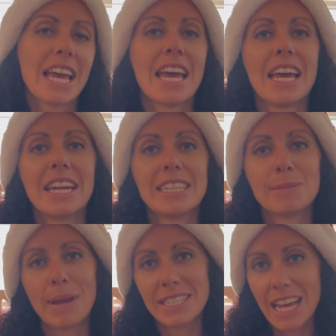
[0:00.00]
and
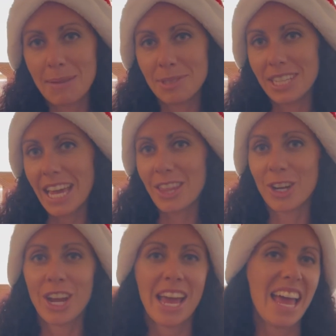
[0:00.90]
spend time
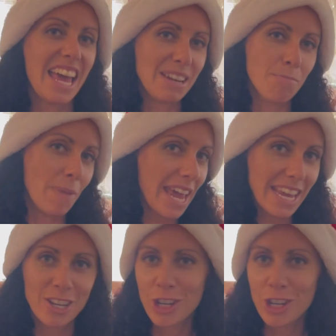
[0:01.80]
together and bake,